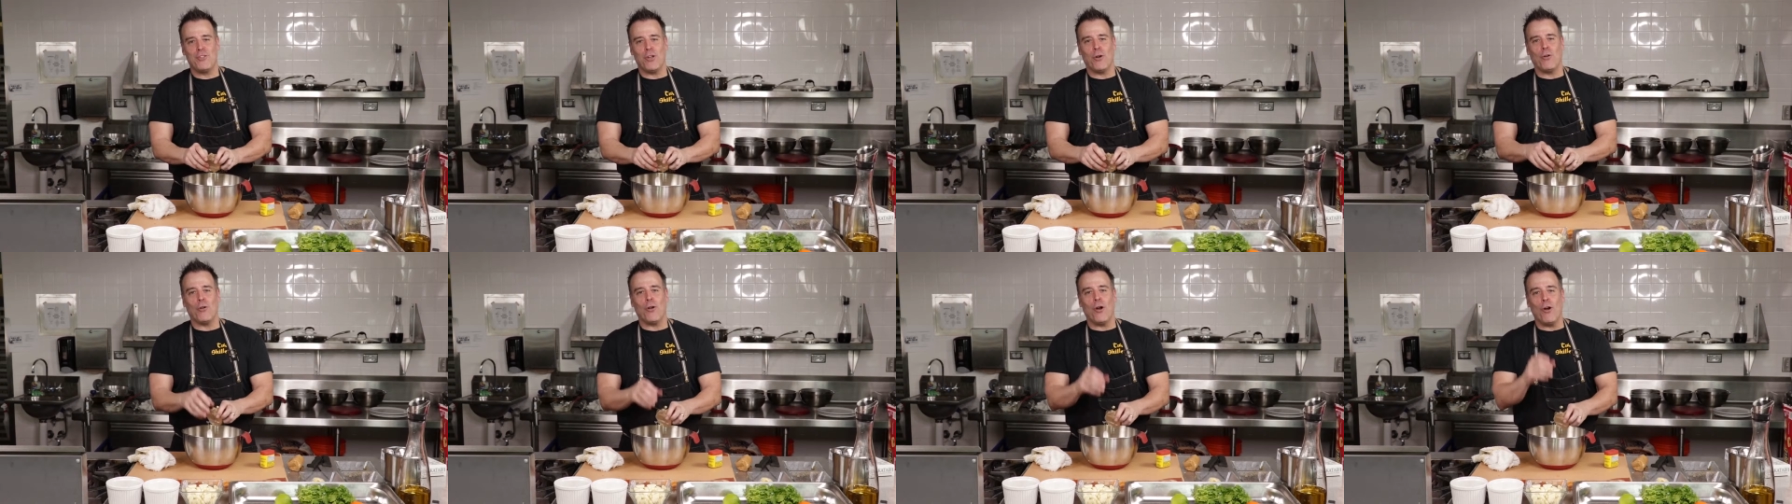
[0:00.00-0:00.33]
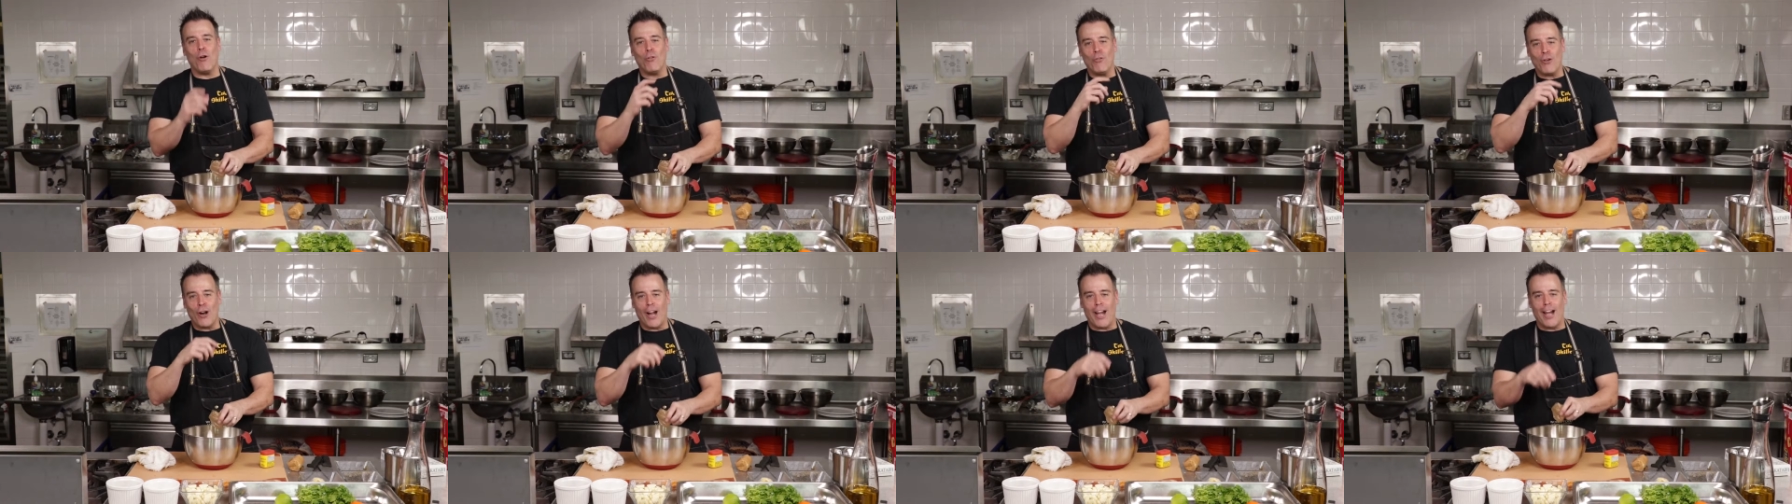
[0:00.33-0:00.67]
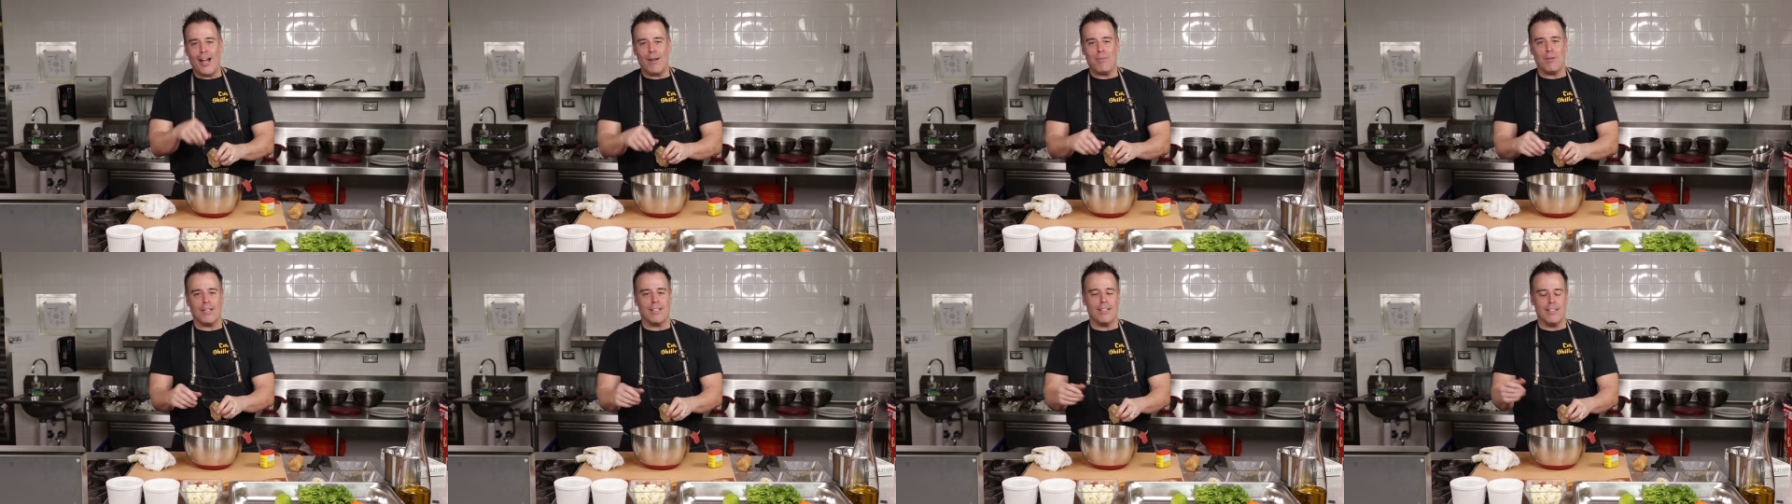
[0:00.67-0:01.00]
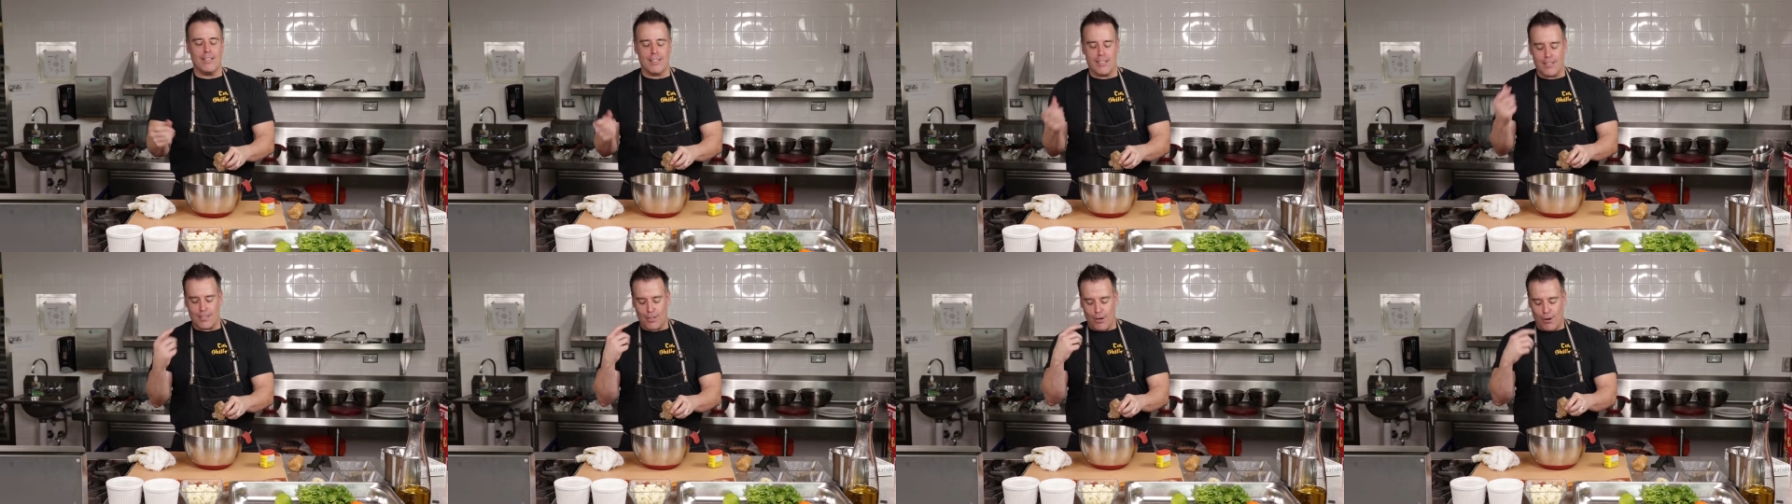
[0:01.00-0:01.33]
Don't over add
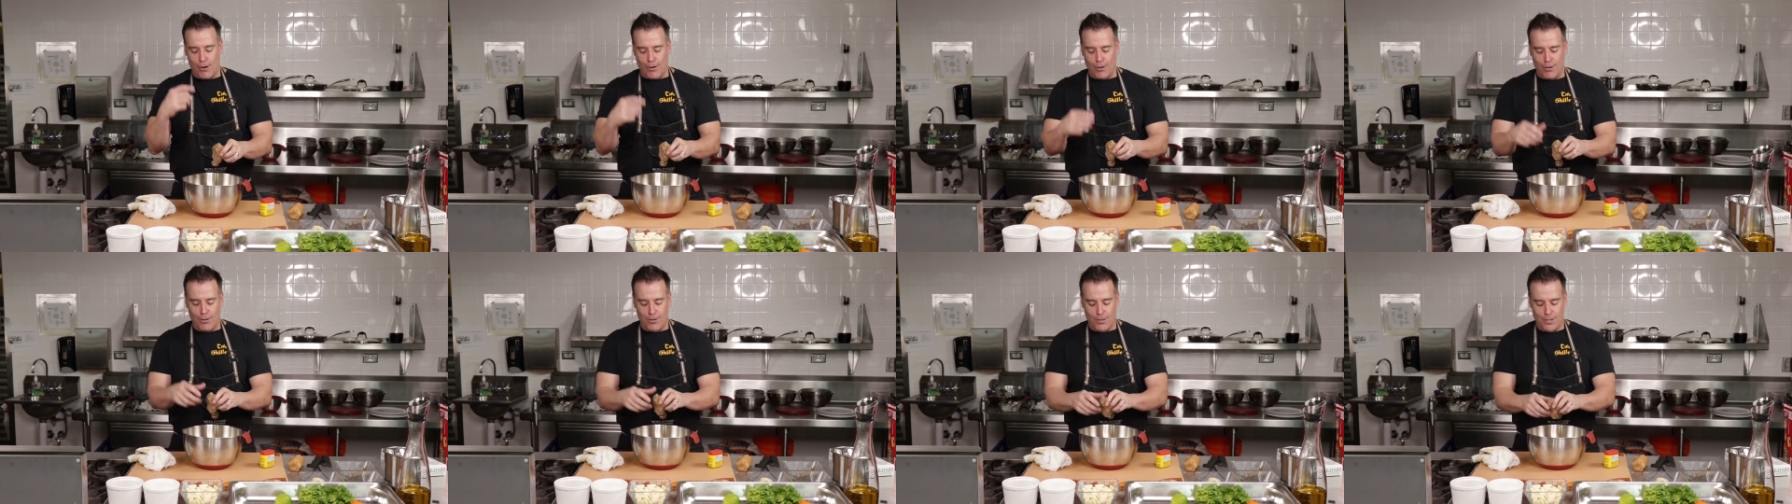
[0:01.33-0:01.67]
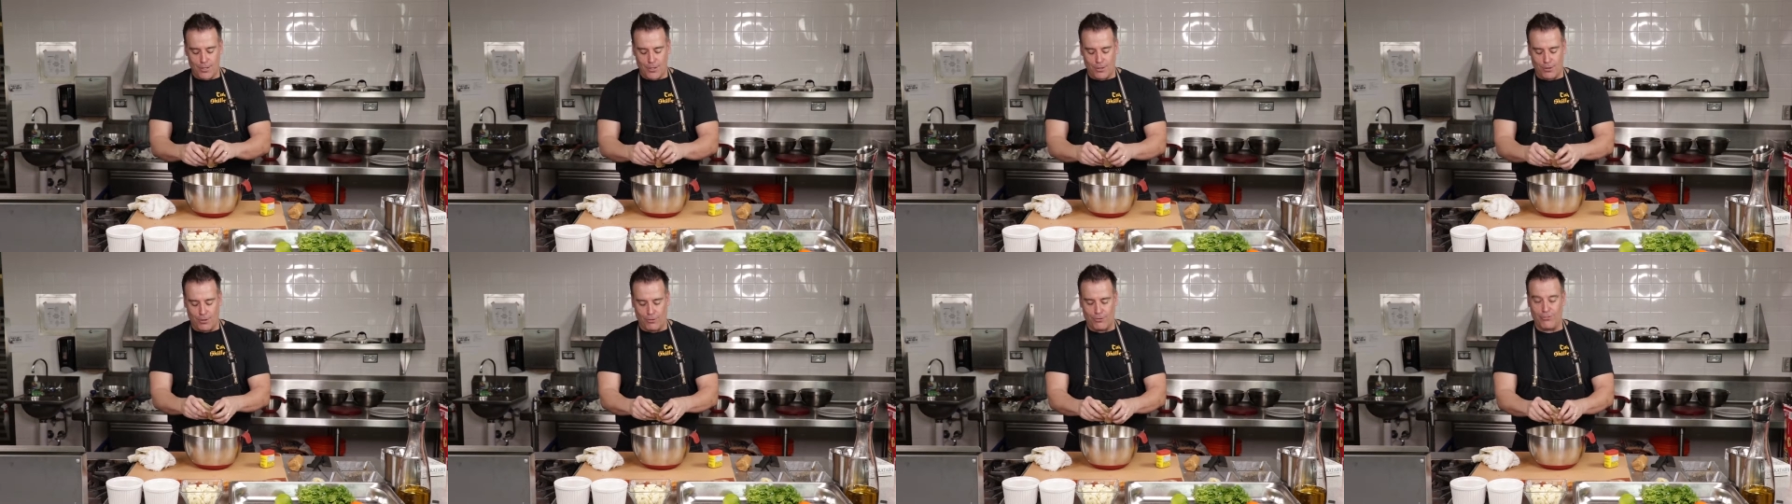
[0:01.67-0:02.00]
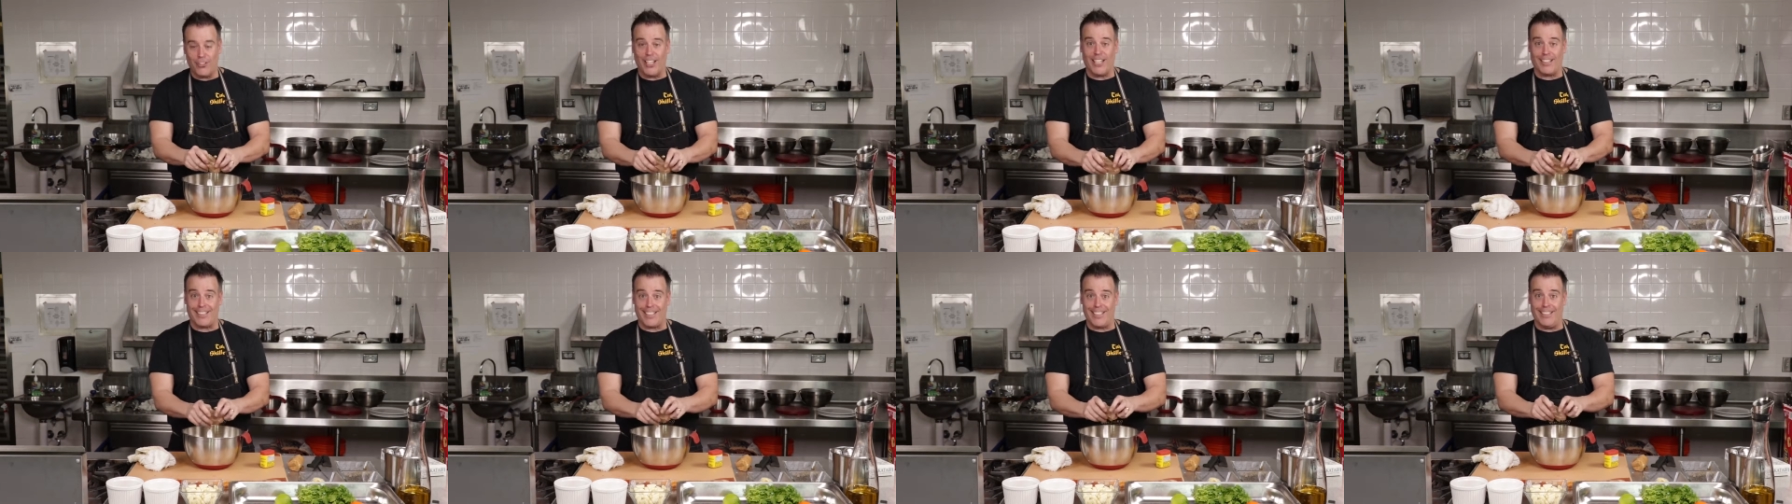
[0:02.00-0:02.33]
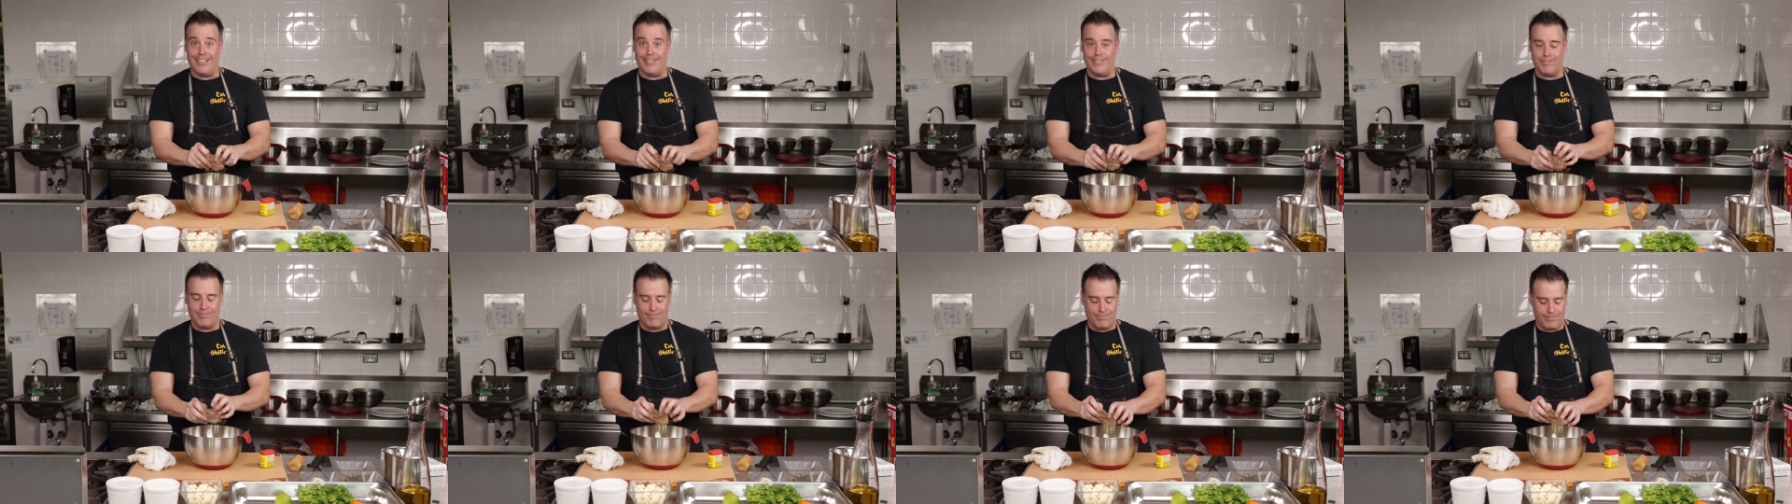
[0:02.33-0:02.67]
because it's harder to fix
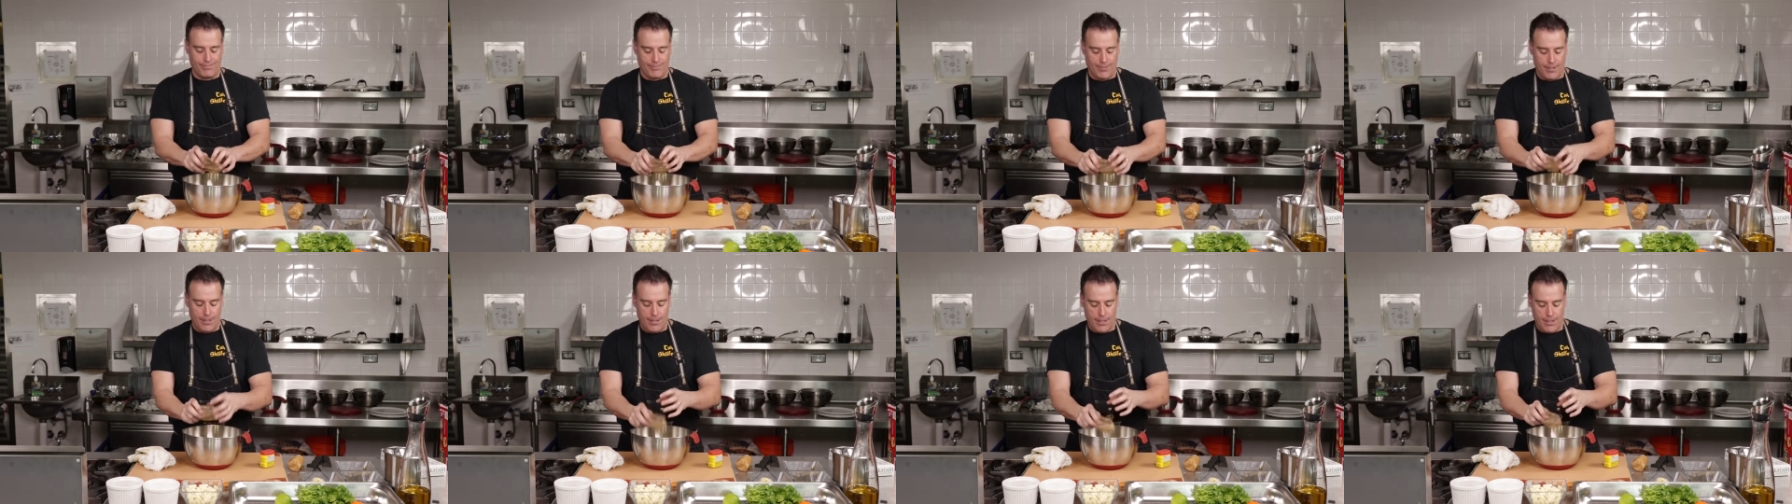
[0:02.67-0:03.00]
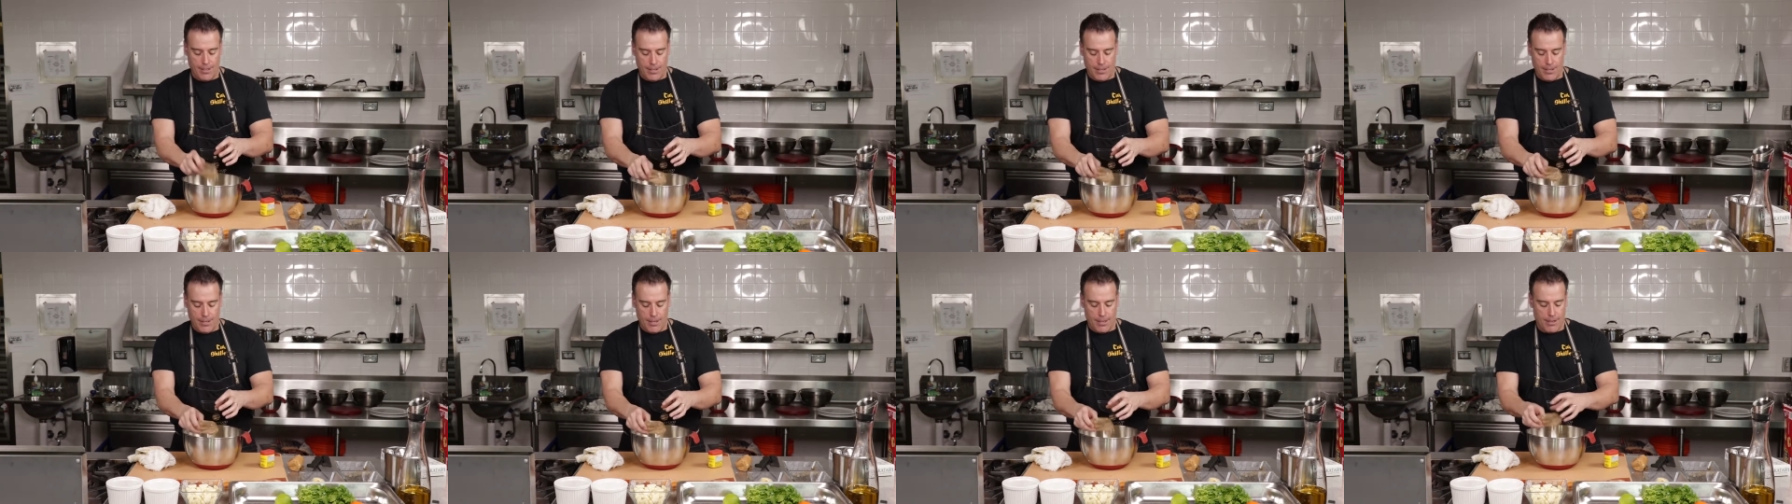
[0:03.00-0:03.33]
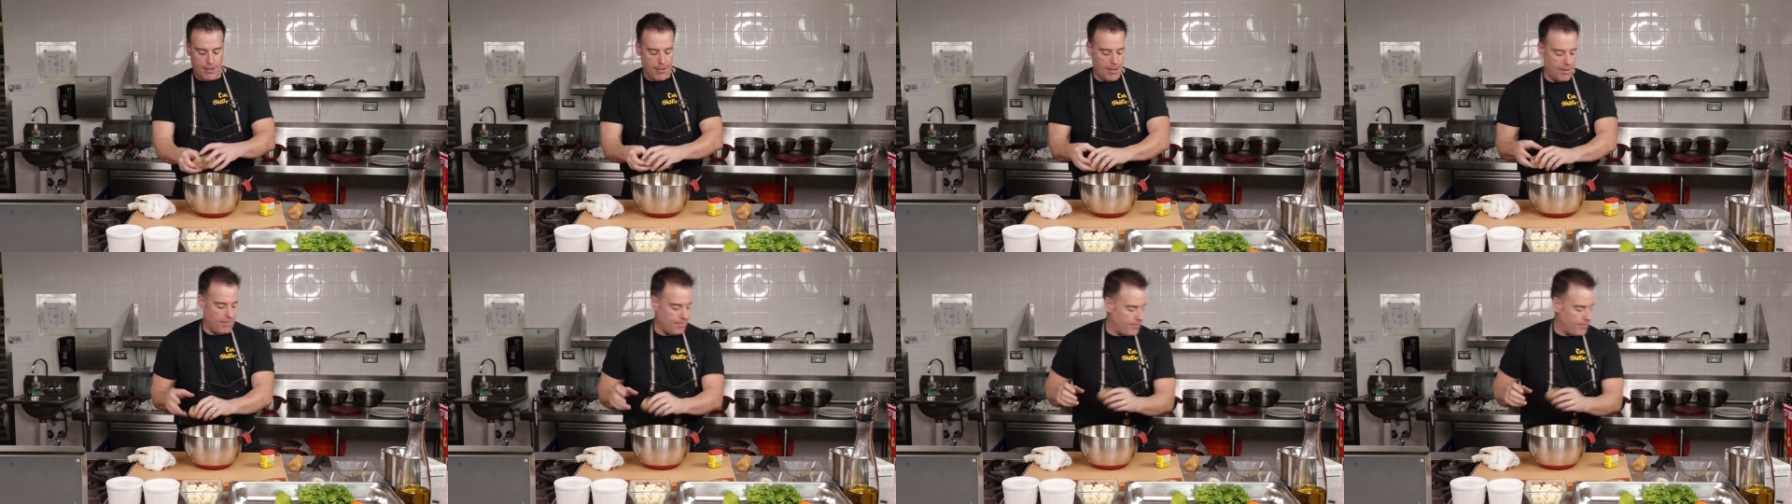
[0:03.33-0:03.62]
it. All right,